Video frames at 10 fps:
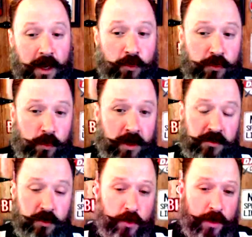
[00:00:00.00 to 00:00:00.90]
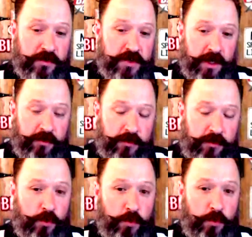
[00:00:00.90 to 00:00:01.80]
also want to have a chance
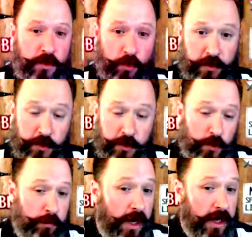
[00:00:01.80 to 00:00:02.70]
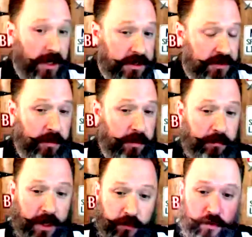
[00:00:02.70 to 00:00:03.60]
to, your new product is coming
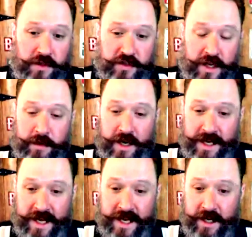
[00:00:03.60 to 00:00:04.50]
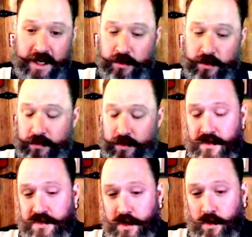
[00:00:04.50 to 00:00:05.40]
up that I was really excited about. I kind of headed to the front of
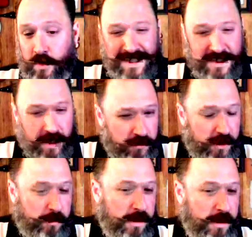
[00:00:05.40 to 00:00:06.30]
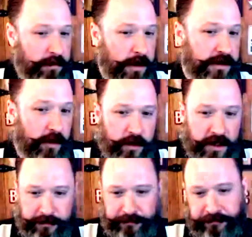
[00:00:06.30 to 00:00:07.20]
the show. Tell us a little bit about that real quick.